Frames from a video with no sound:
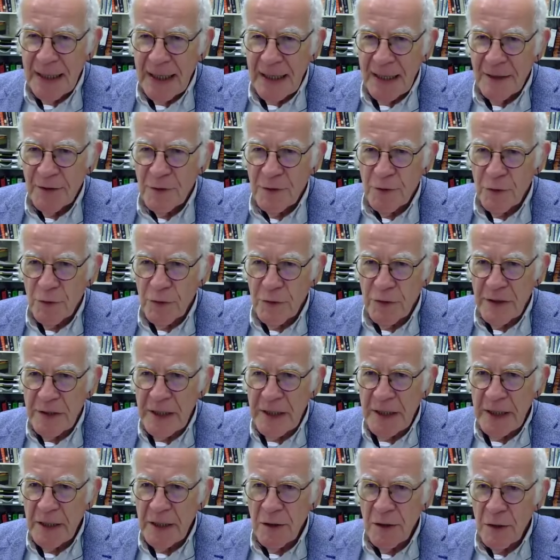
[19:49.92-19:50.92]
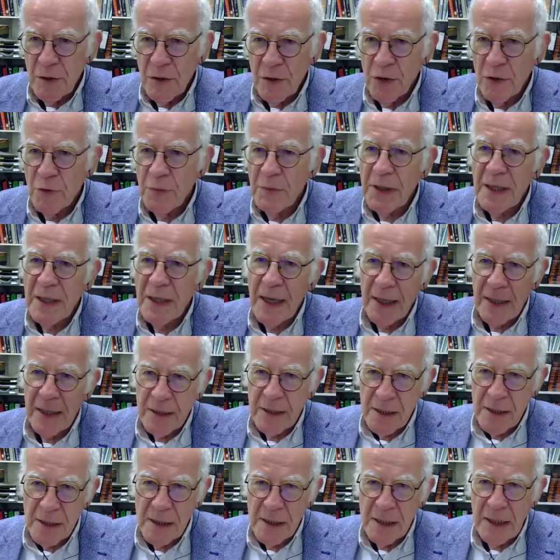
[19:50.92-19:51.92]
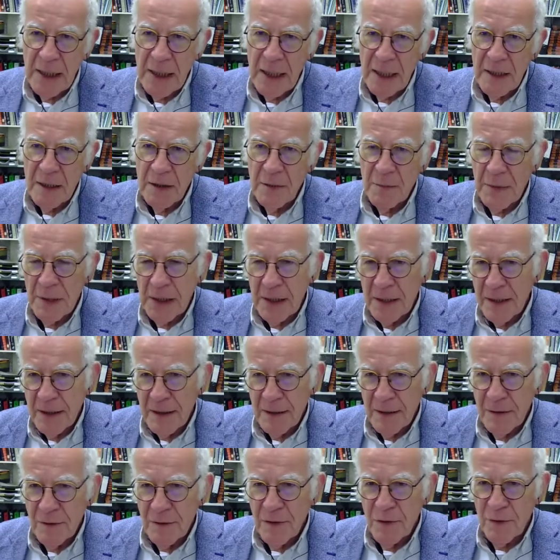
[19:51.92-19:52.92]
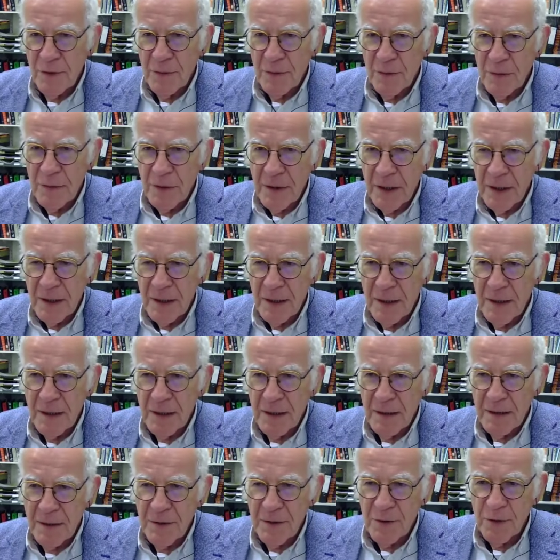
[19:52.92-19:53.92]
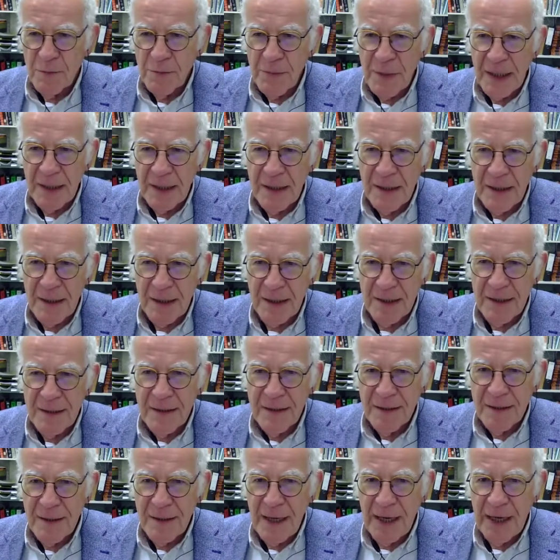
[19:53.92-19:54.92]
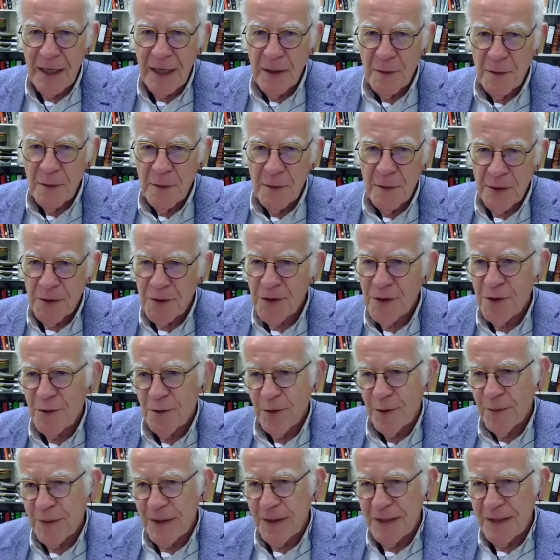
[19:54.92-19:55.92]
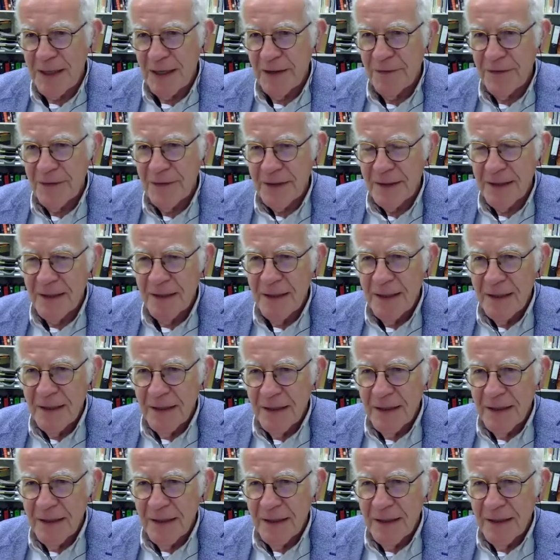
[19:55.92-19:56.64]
and to dehumanize the enemy, to make it animals or whatever